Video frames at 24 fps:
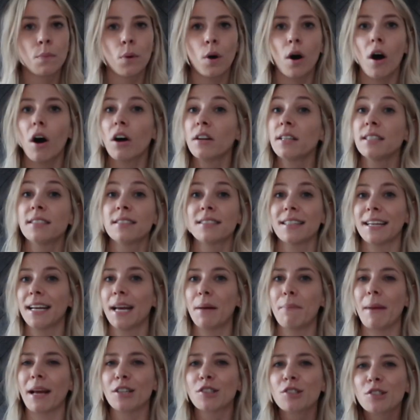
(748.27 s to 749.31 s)
But honestly,
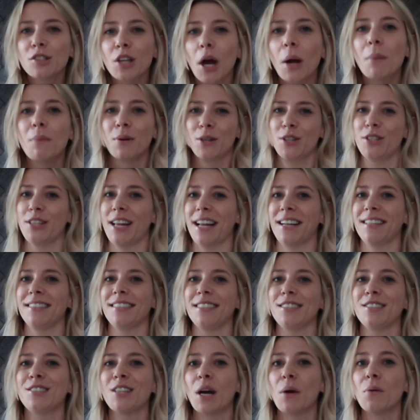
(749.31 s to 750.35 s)
it makes so much sense.
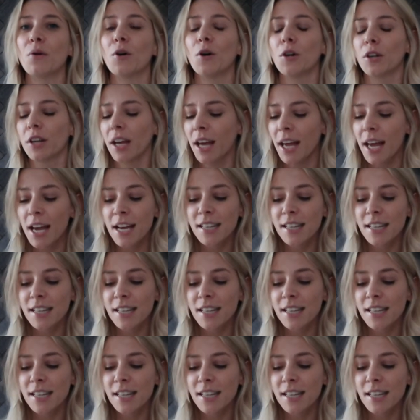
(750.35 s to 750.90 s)
It's so good.